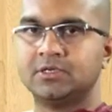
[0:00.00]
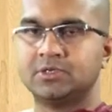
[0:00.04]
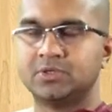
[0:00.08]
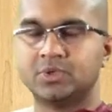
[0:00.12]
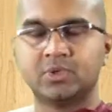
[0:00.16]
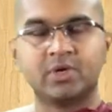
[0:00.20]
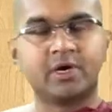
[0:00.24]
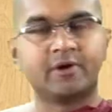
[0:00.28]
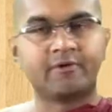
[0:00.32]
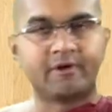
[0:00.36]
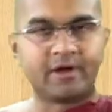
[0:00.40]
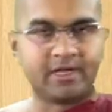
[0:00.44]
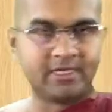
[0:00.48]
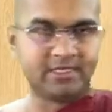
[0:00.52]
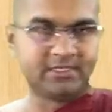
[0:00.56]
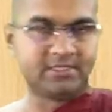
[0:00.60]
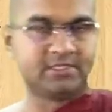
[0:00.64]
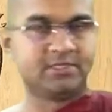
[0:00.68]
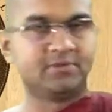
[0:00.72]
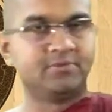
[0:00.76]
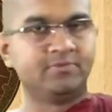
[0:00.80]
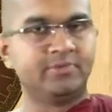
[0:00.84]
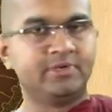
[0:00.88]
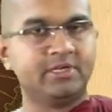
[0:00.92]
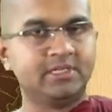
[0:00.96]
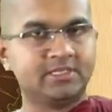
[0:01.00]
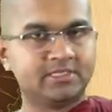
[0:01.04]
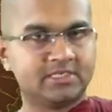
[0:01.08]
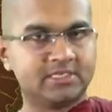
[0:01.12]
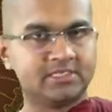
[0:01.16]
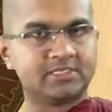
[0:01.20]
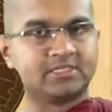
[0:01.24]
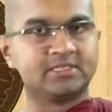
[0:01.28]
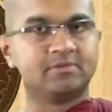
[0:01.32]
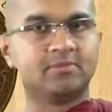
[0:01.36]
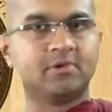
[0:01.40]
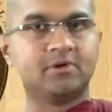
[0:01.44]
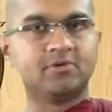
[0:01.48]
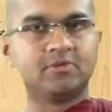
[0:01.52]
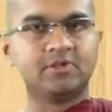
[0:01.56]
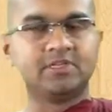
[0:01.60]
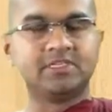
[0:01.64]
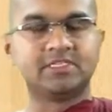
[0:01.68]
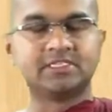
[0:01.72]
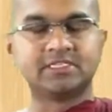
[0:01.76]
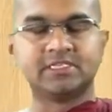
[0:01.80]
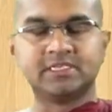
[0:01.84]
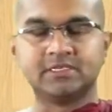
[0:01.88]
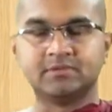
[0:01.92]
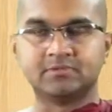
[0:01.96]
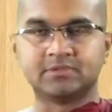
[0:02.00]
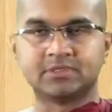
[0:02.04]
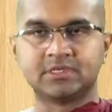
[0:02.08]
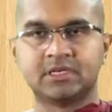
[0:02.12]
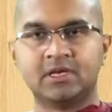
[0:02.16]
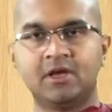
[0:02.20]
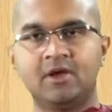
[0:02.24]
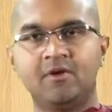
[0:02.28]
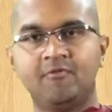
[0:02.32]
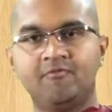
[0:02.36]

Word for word: to arise. We discuss about these terms.